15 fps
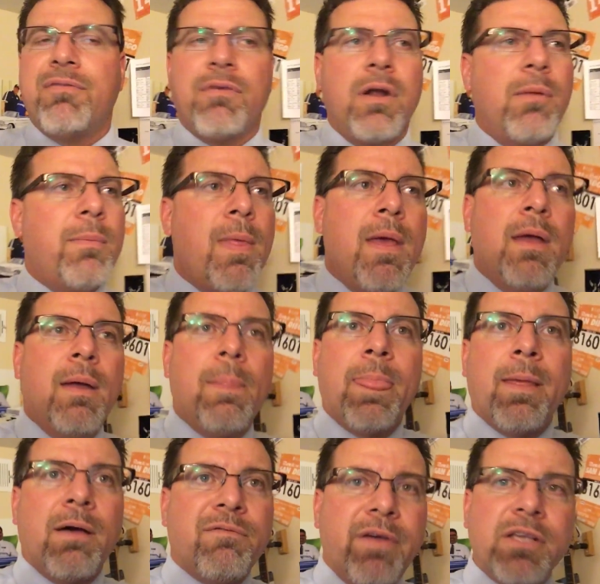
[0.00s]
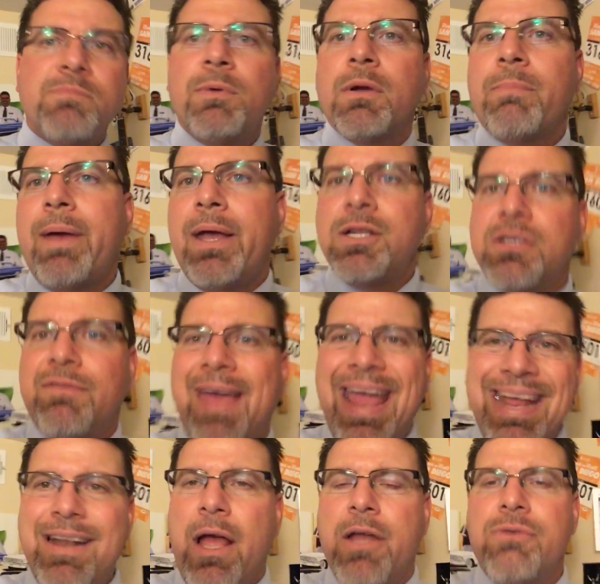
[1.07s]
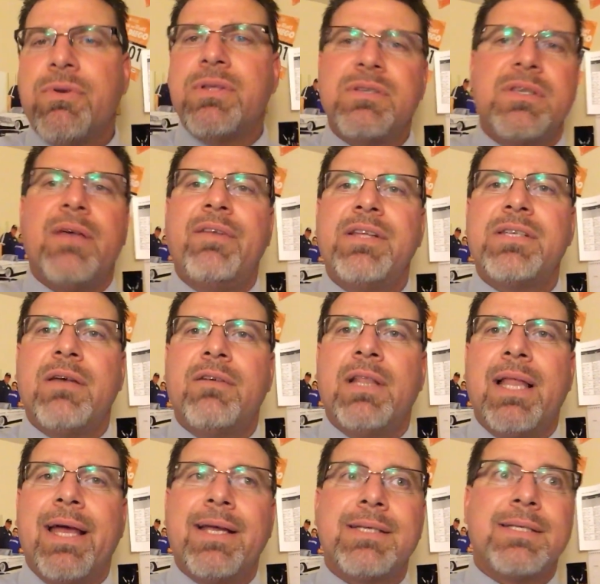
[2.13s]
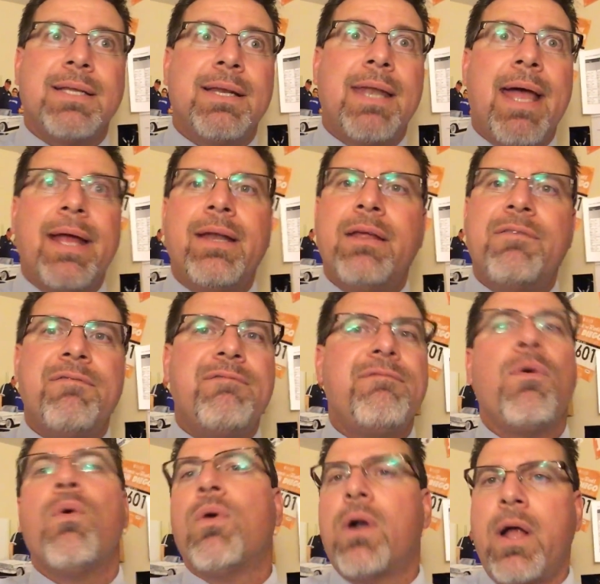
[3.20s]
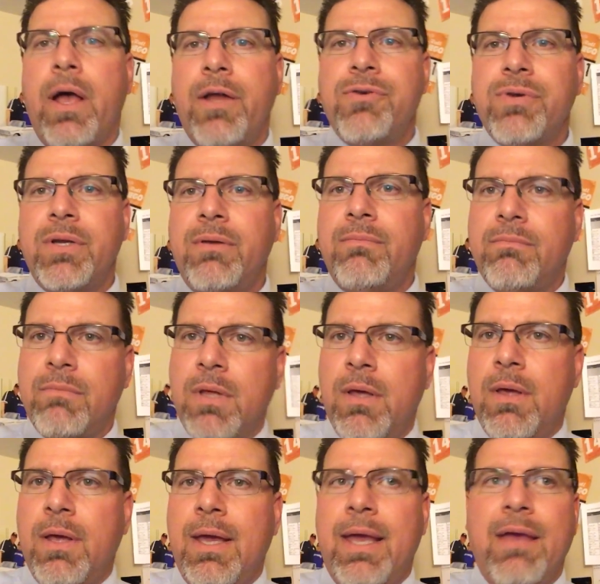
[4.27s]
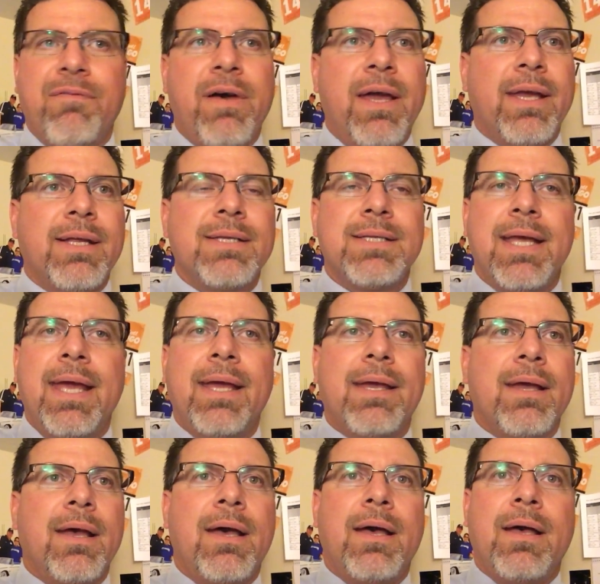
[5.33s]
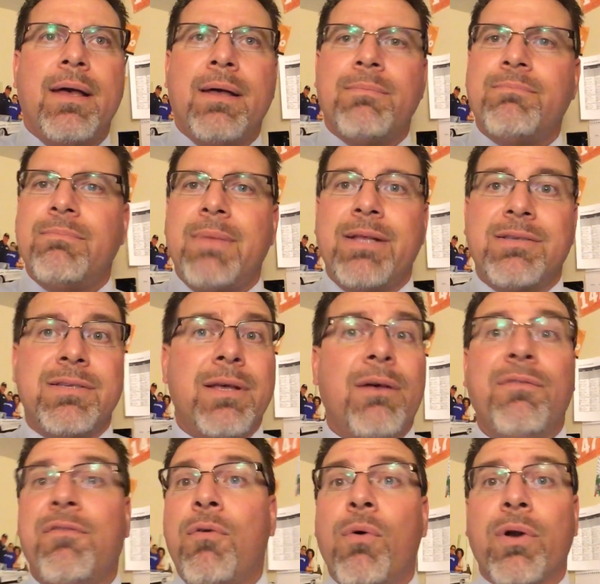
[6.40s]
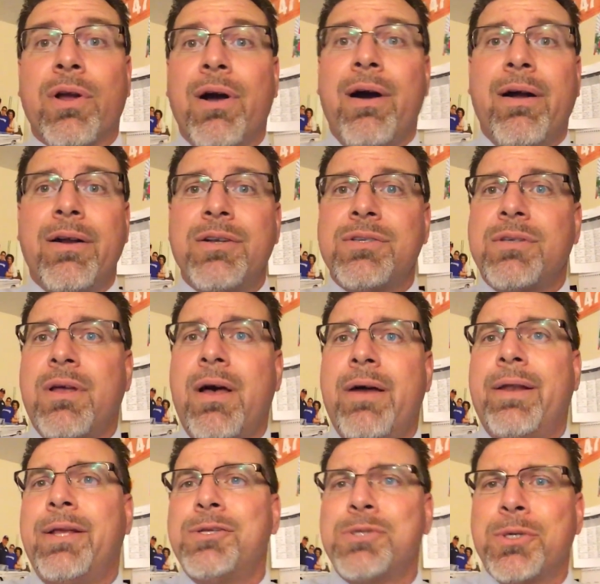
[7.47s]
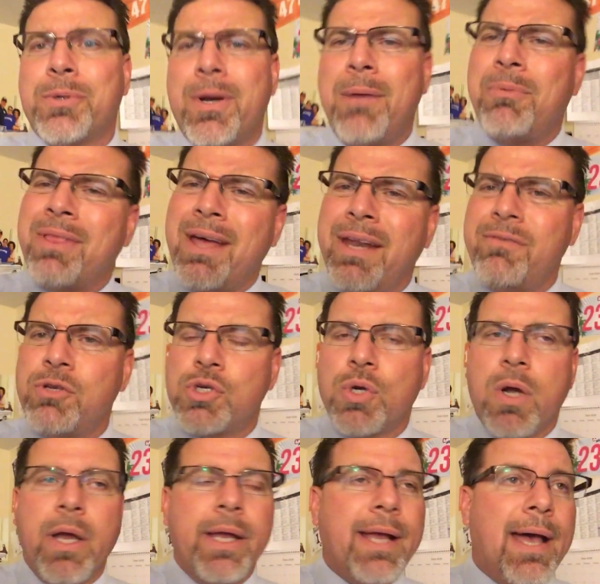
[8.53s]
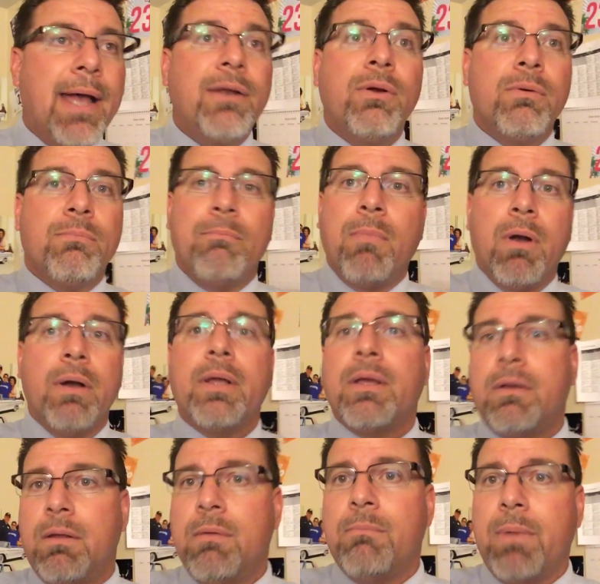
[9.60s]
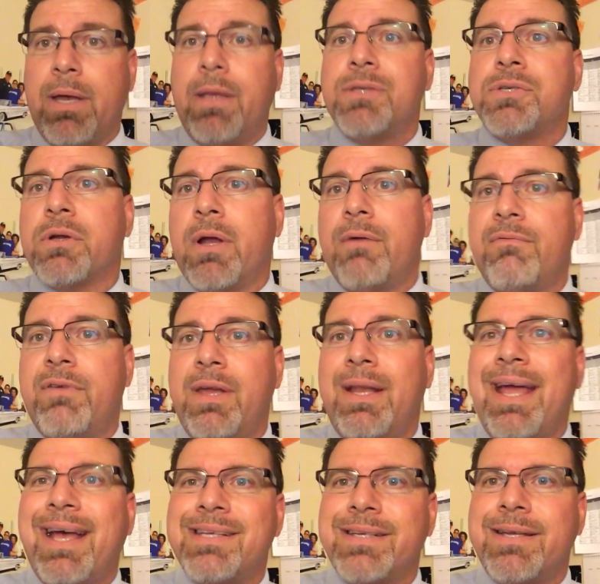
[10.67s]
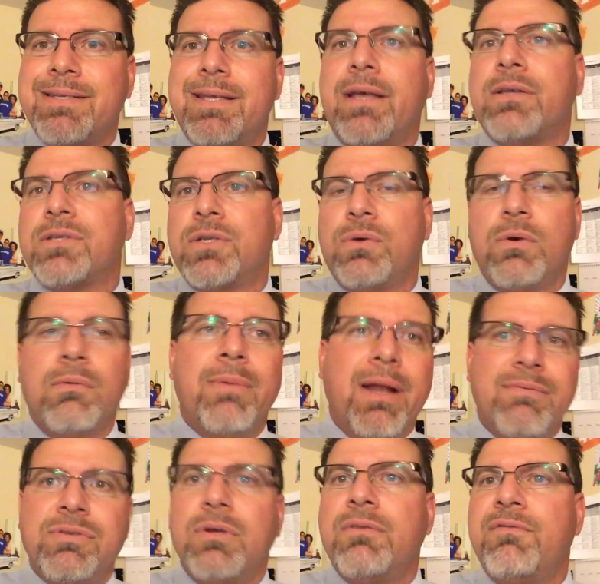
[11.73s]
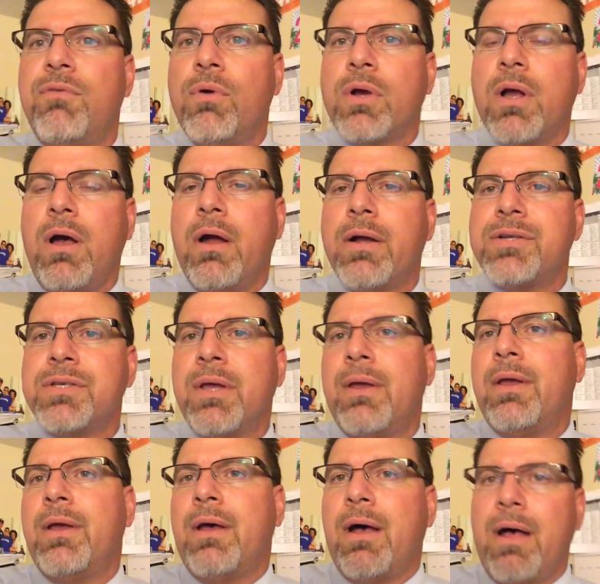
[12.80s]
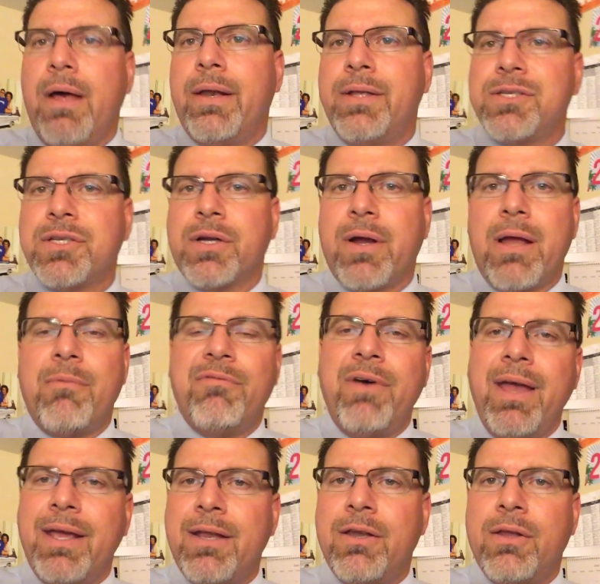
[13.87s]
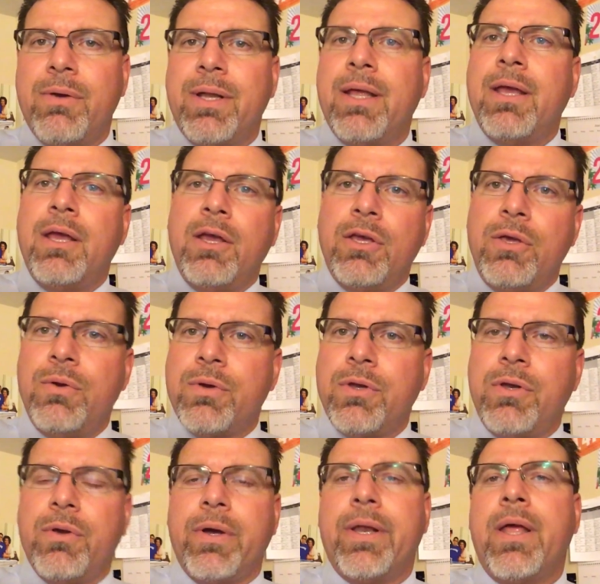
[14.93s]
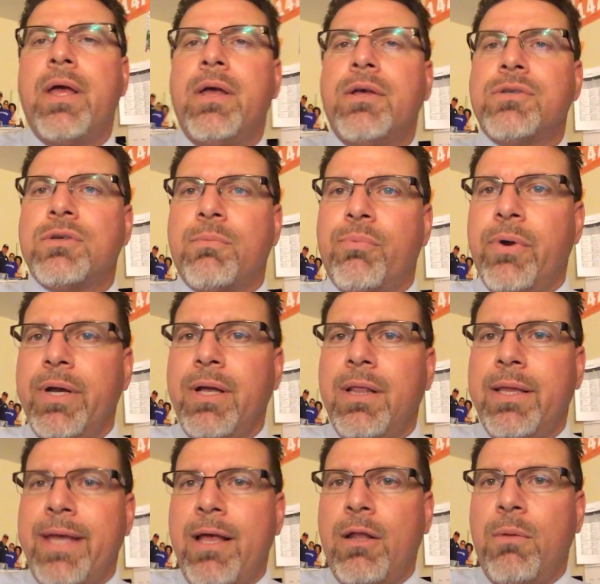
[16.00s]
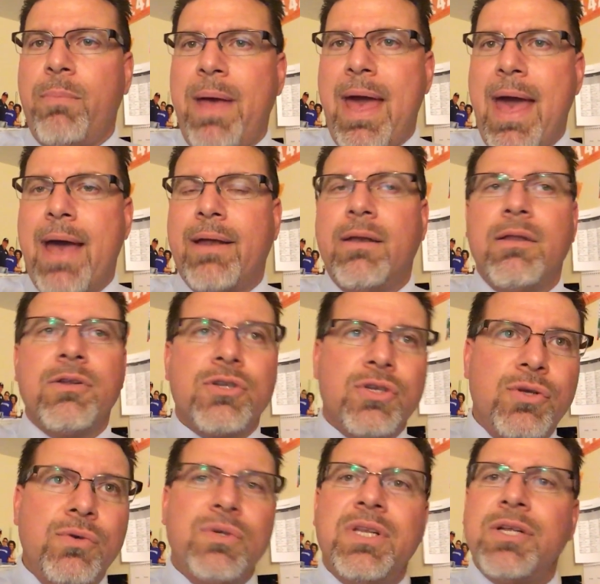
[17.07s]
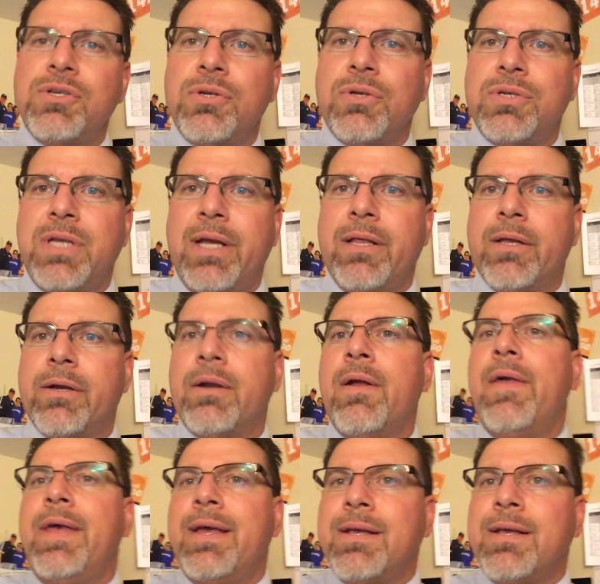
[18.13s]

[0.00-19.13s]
from a Facebook page of 877 likes to 9,400, if I can take and sell 4 cars on Instagram without even trying, I don't market my Instagram feed as a sales tool, but I've sold 4 cars on Instagram. If I can do it, you can do it. So bring a yellow pad to digital dealer.